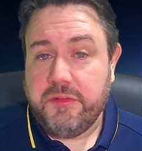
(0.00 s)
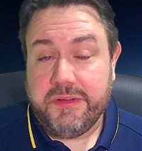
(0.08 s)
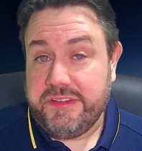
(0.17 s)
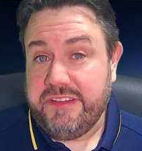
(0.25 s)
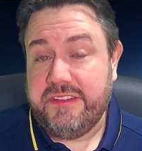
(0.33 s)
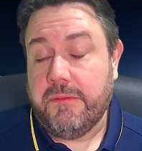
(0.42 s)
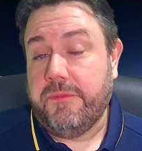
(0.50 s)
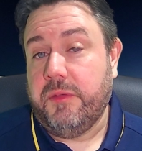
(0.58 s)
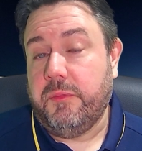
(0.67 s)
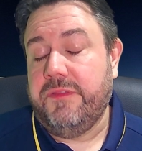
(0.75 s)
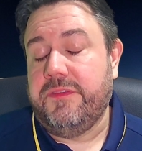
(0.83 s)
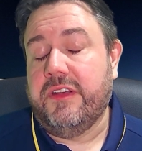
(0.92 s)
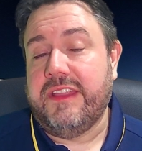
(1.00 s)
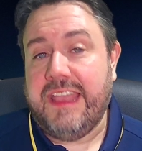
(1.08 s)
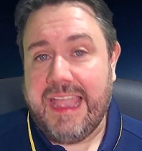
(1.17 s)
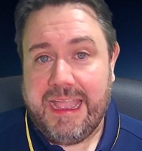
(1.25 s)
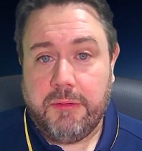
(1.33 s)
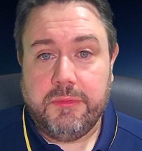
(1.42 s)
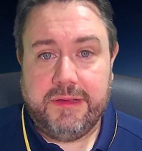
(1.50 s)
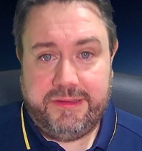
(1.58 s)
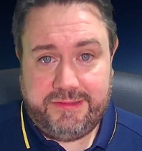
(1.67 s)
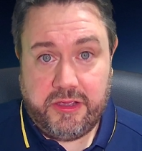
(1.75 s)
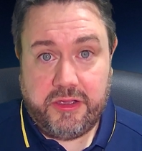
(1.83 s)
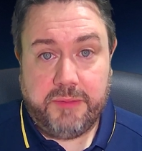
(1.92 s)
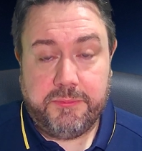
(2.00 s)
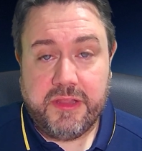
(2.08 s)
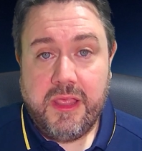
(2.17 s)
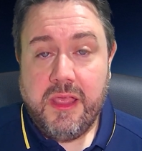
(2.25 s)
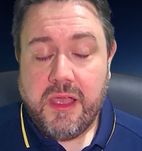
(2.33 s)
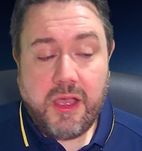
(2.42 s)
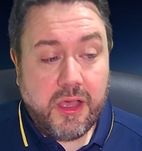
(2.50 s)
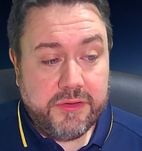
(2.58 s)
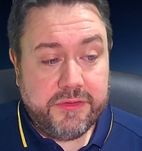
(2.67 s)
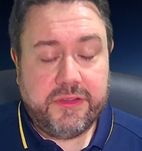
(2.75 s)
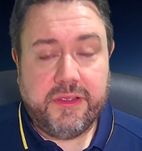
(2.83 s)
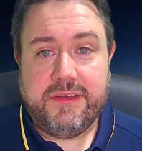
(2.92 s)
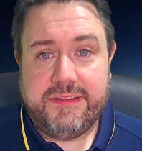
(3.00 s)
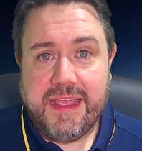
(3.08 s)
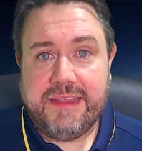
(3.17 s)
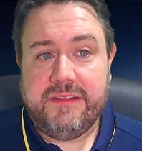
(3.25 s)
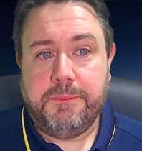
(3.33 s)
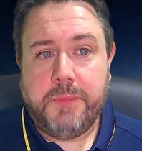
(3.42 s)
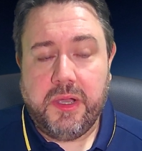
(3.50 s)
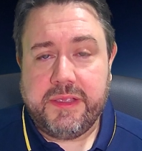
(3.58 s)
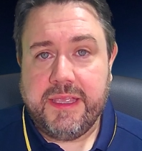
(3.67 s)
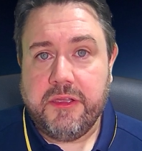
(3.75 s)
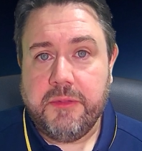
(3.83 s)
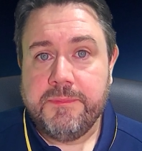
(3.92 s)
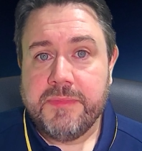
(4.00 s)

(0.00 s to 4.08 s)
which is something we've done countless times under Des Buckingham.